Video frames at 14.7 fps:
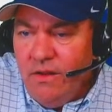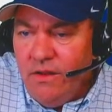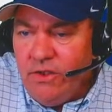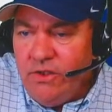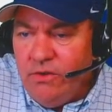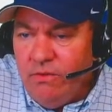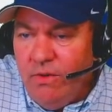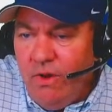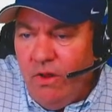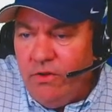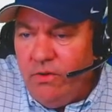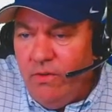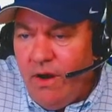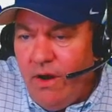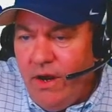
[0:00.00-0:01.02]

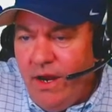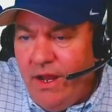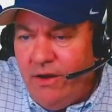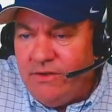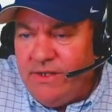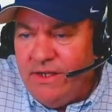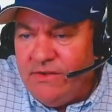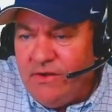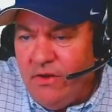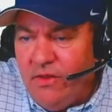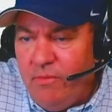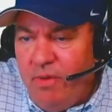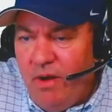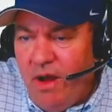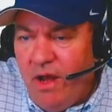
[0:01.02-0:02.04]
Geraldo Ariano says, are
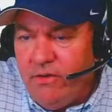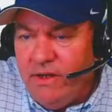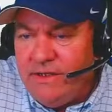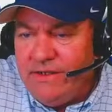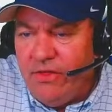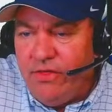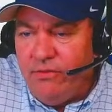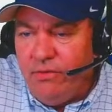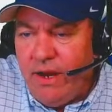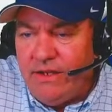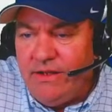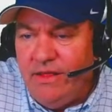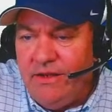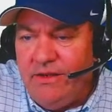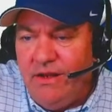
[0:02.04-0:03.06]
the Padres a threat
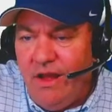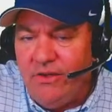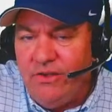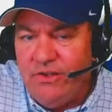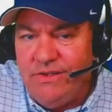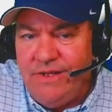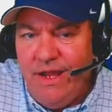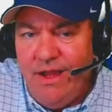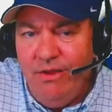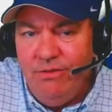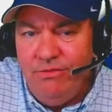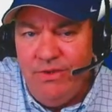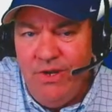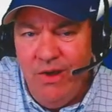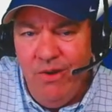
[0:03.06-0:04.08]
to the Dodgers now?
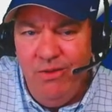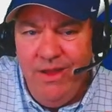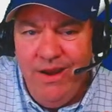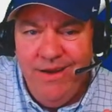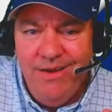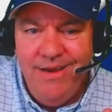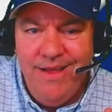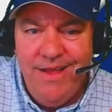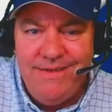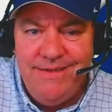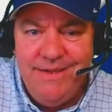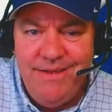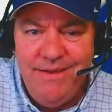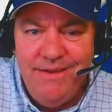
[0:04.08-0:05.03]
No, they are not.